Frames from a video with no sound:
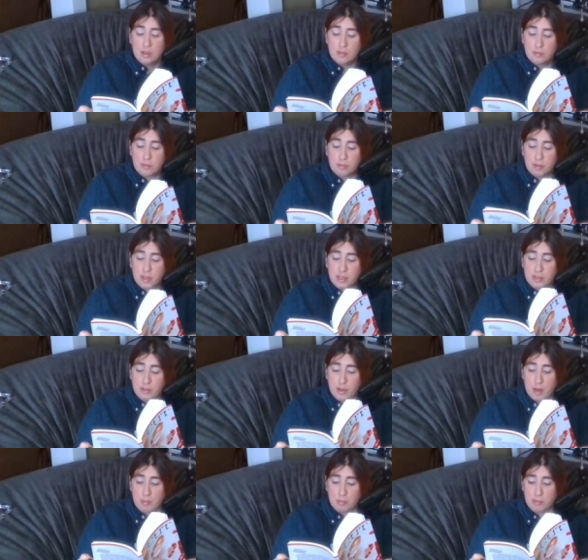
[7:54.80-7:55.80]
Fred
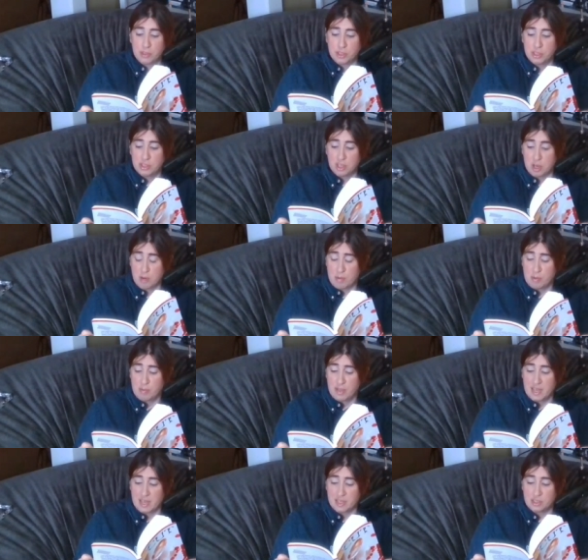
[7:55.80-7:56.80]
grabbed Brigid's arm and
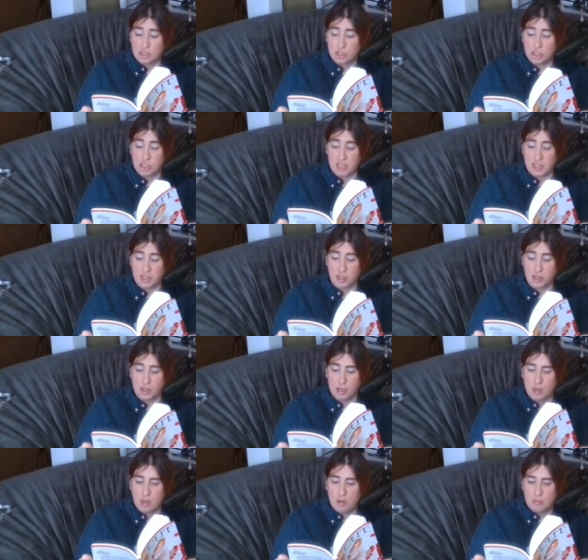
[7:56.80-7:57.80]
began to shake her.
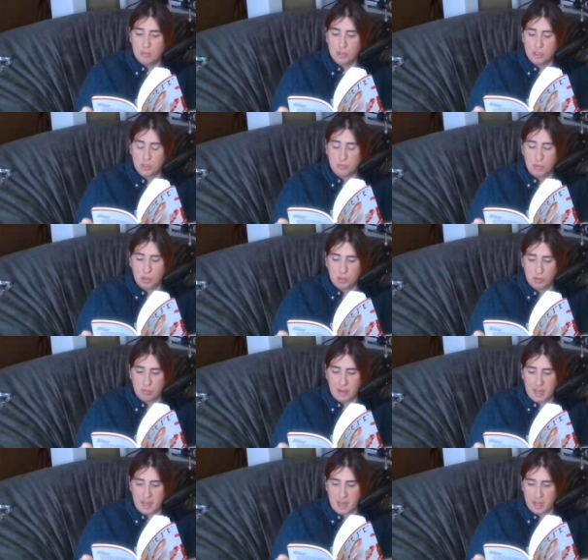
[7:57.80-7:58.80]
Brigid pulled
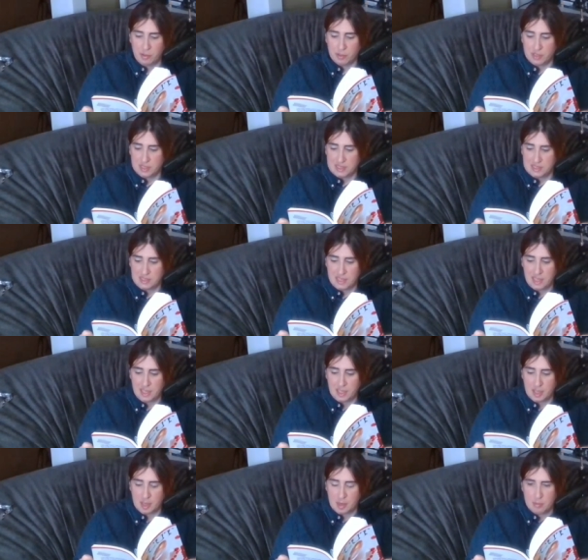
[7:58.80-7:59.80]
away angrily,
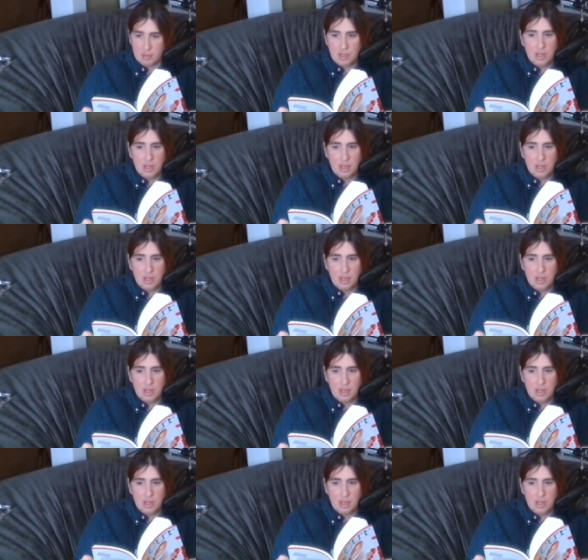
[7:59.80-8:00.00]
standing up.